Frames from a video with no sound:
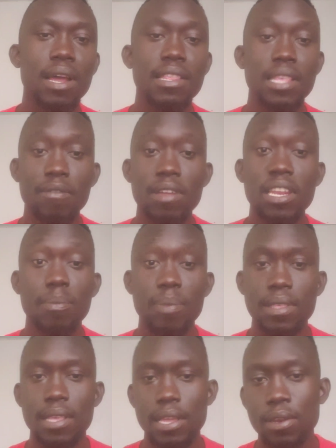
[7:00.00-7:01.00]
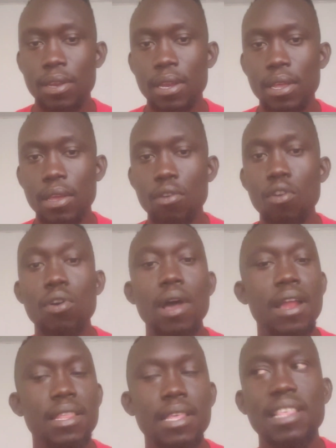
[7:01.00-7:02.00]
that 70%, or
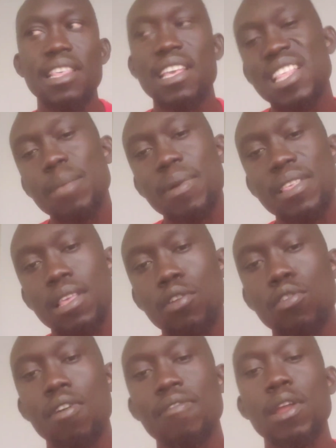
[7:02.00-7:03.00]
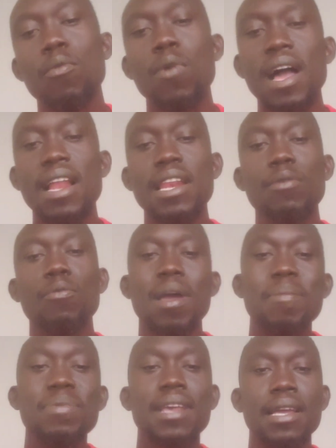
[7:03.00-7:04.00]
I'll say 60% of the world
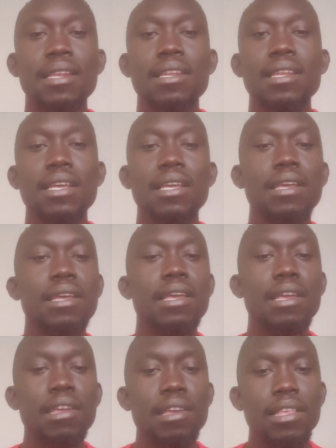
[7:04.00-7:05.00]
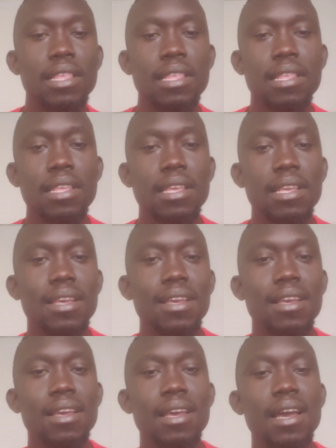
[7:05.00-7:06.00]
website is
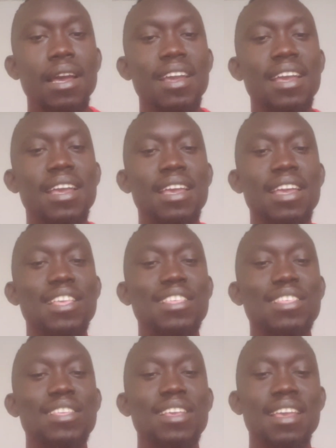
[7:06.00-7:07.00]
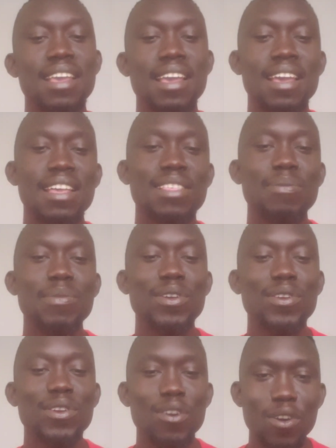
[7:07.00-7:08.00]

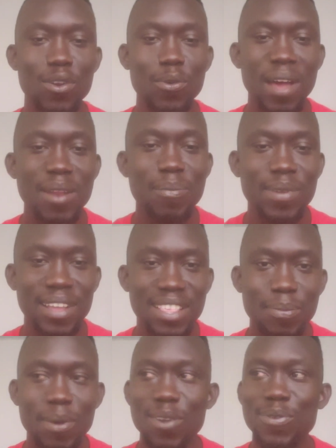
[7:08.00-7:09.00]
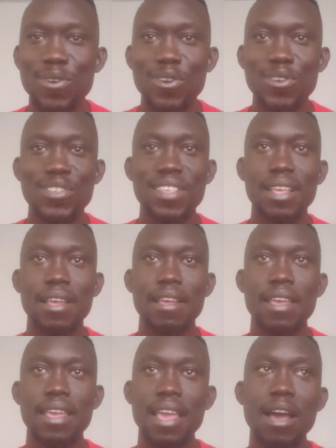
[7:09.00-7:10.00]
built on WordPress. But of course,
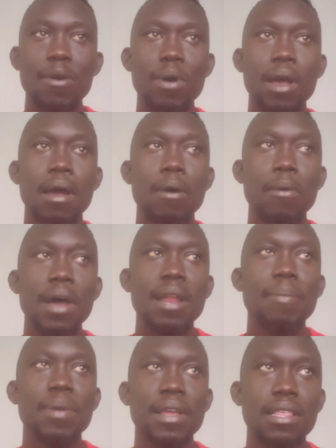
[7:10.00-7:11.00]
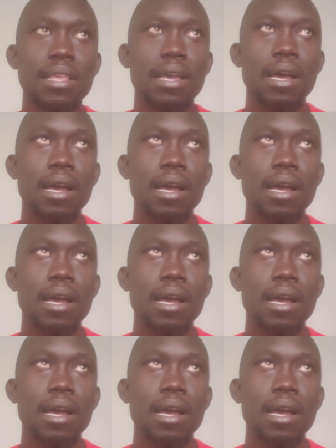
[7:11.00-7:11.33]
yeah, WordPress